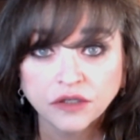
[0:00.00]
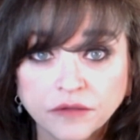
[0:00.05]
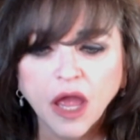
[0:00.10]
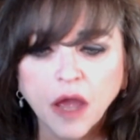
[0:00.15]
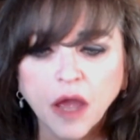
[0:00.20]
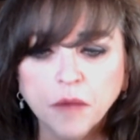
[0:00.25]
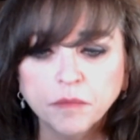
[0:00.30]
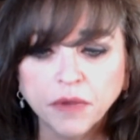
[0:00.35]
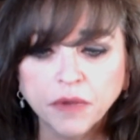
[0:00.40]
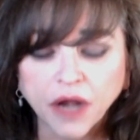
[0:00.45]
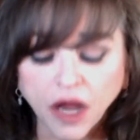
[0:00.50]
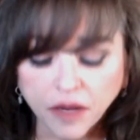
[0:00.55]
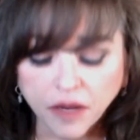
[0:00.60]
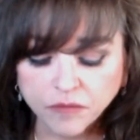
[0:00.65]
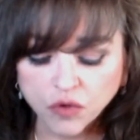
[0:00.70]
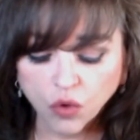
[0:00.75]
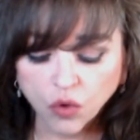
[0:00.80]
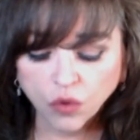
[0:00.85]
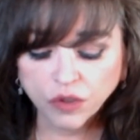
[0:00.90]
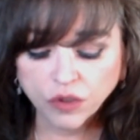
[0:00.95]
But I'm
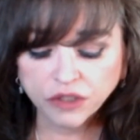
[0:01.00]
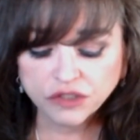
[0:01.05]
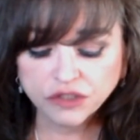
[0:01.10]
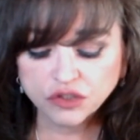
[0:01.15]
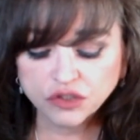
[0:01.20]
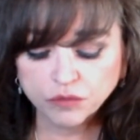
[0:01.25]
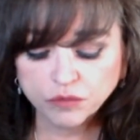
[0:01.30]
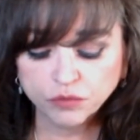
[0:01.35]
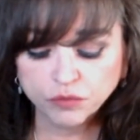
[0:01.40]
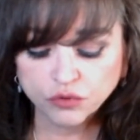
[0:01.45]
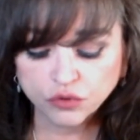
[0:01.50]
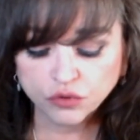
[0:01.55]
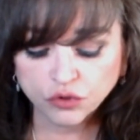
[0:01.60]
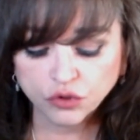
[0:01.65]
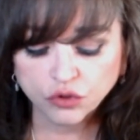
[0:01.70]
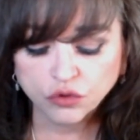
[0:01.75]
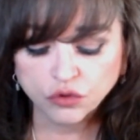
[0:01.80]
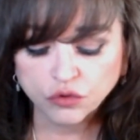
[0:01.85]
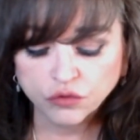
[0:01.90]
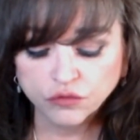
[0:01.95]
going to
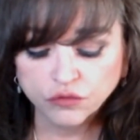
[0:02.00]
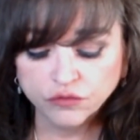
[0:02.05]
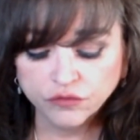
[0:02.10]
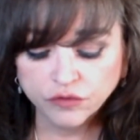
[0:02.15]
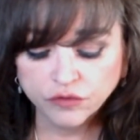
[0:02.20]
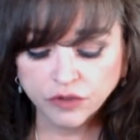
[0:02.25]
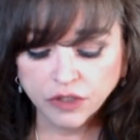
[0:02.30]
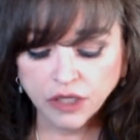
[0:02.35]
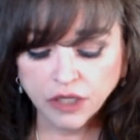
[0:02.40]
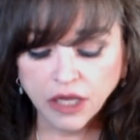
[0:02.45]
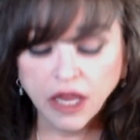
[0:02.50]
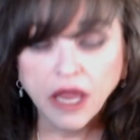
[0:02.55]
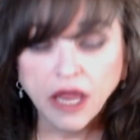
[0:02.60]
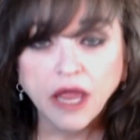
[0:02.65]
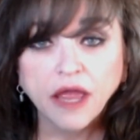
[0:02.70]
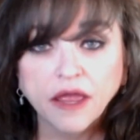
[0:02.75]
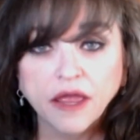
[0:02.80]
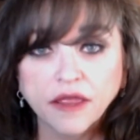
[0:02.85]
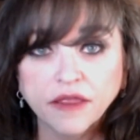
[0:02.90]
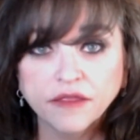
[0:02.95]
prove
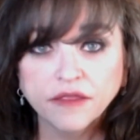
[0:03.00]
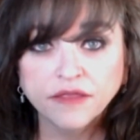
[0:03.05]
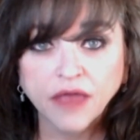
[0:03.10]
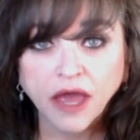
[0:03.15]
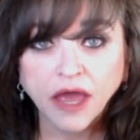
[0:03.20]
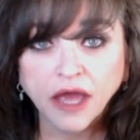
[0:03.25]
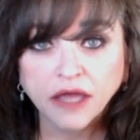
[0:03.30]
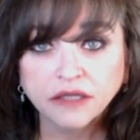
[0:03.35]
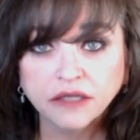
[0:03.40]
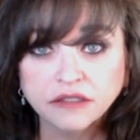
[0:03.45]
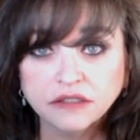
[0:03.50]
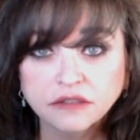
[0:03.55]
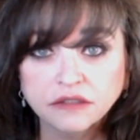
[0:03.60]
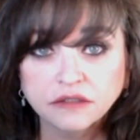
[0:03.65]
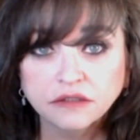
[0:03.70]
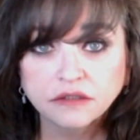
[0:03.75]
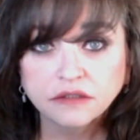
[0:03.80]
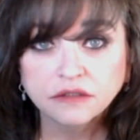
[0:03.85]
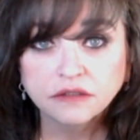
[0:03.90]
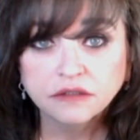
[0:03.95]
that
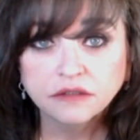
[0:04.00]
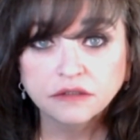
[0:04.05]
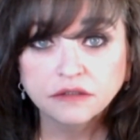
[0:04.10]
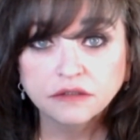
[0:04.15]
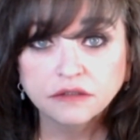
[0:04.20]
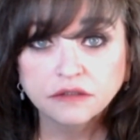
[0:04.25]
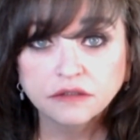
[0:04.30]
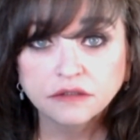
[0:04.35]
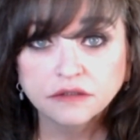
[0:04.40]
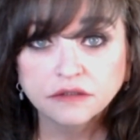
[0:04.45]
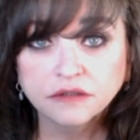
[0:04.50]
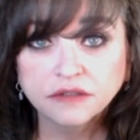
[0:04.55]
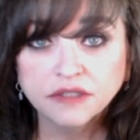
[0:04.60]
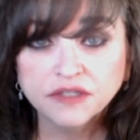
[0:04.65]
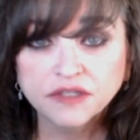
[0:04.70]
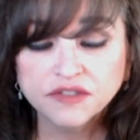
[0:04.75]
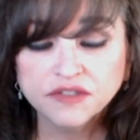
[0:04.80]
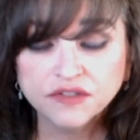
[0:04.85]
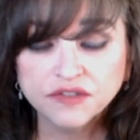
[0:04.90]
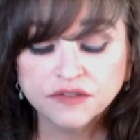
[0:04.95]
the
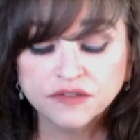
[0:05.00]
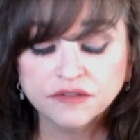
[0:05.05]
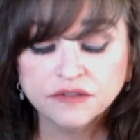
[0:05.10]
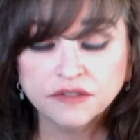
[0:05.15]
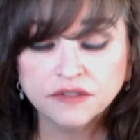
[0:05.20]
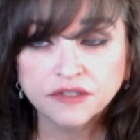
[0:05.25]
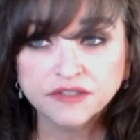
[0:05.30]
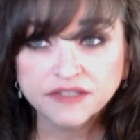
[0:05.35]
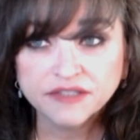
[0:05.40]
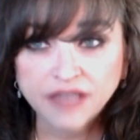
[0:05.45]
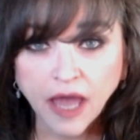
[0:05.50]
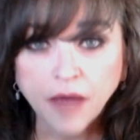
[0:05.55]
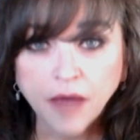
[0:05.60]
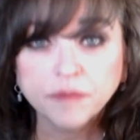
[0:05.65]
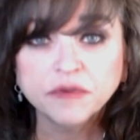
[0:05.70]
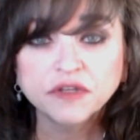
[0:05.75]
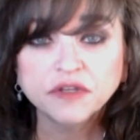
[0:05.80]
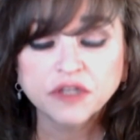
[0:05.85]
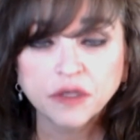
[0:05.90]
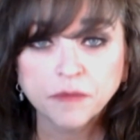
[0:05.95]
Sabbath
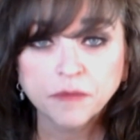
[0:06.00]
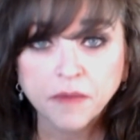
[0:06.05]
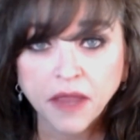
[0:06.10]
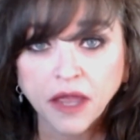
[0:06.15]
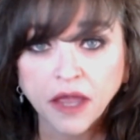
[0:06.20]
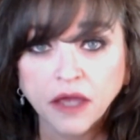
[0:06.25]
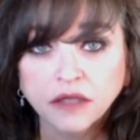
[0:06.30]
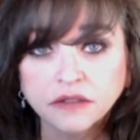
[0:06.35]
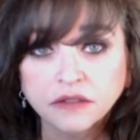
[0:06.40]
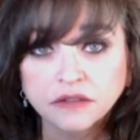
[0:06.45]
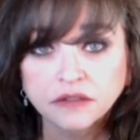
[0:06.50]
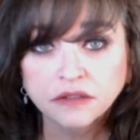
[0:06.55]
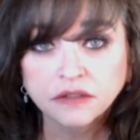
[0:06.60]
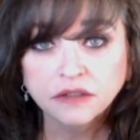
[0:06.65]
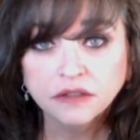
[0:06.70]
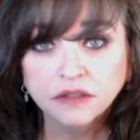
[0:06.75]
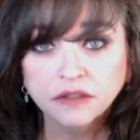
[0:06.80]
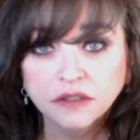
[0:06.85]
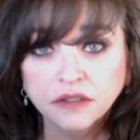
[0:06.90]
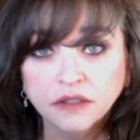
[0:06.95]
command
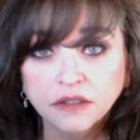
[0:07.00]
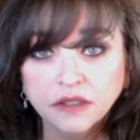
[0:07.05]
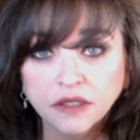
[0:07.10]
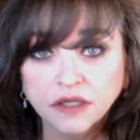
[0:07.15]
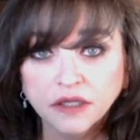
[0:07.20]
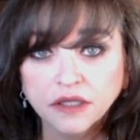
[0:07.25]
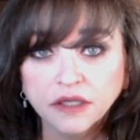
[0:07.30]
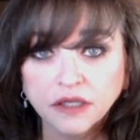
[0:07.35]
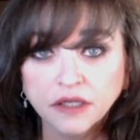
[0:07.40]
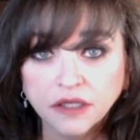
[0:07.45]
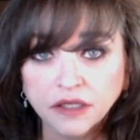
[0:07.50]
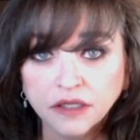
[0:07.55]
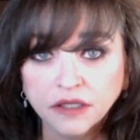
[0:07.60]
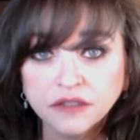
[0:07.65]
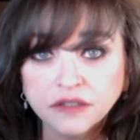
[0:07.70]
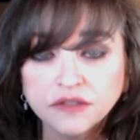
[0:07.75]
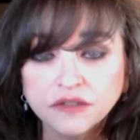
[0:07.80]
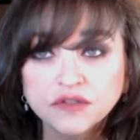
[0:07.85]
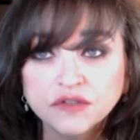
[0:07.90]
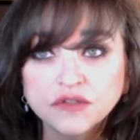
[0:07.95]

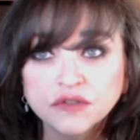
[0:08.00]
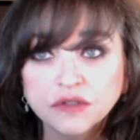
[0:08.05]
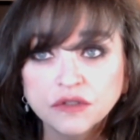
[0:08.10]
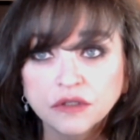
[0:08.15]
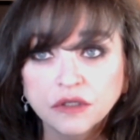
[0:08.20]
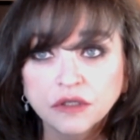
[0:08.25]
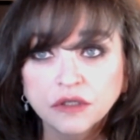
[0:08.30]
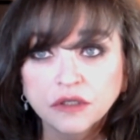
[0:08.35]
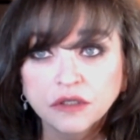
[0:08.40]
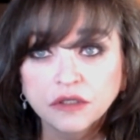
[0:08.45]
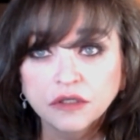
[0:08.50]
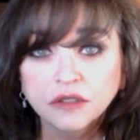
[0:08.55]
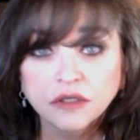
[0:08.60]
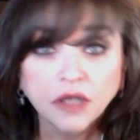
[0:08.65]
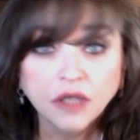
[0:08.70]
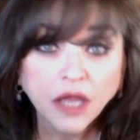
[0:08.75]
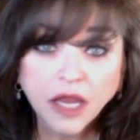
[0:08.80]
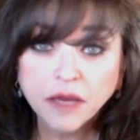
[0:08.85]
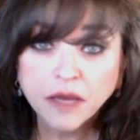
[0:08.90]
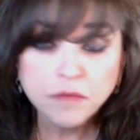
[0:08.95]
is
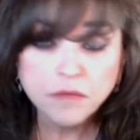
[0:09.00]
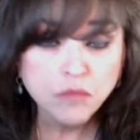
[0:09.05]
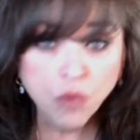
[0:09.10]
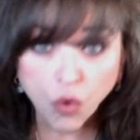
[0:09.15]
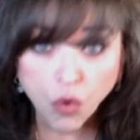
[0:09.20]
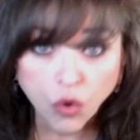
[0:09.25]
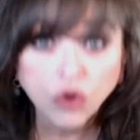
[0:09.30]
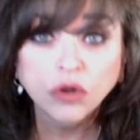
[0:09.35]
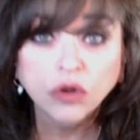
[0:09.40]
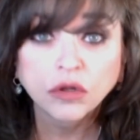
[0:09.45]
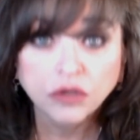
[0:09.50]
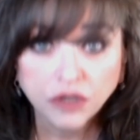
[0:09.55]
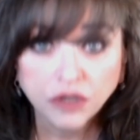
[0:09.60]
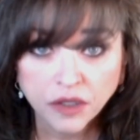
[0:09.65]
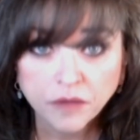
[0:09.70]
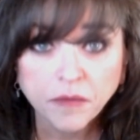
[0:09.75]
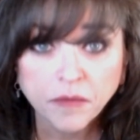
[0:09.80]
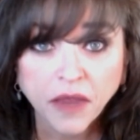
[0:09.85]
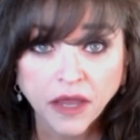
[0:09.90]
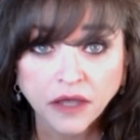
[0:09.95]
a moral
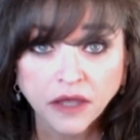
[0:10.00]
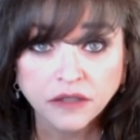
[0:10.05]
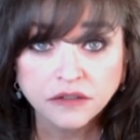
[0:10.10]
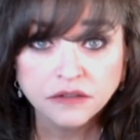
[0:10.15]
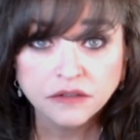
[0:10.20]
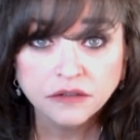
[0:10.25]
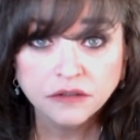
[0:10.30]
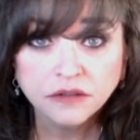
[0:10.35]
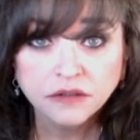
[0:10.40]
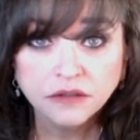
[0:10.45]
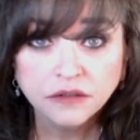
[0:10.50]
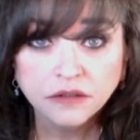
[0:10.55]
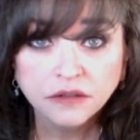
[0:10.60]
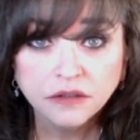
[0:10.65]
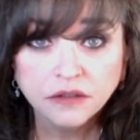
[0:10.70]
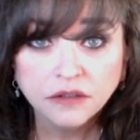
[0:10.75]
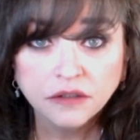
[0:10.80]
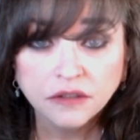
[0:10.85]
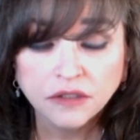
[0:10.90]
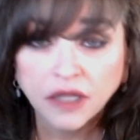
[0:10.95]
command,
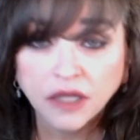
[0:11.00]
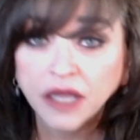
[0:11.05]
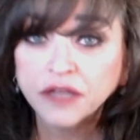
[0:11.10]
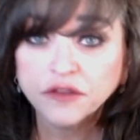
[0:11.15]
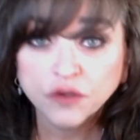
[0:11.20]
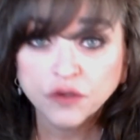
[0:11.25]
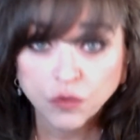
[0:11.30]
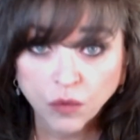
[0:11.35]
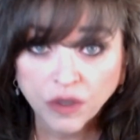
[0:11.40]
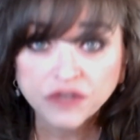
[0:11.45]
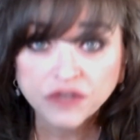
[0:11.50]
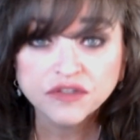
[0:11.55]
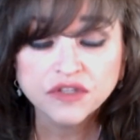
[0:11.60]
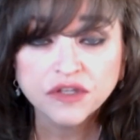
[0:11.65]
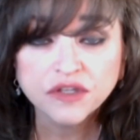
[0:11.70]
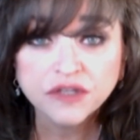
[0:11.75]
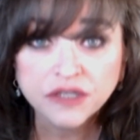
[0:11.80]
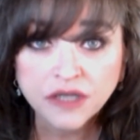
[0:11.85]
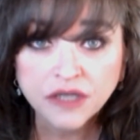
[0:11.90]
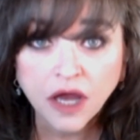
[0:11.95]
like the rest of the
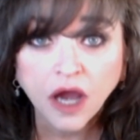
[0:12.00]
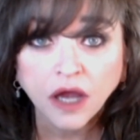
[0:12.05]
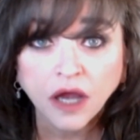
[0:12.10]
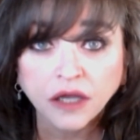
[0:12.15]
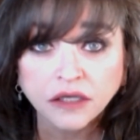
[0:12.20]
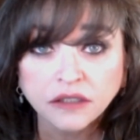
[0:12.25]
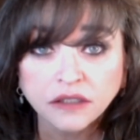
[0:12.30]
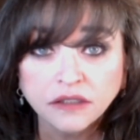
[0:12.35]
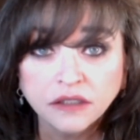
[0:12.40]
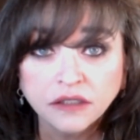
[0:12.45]
9.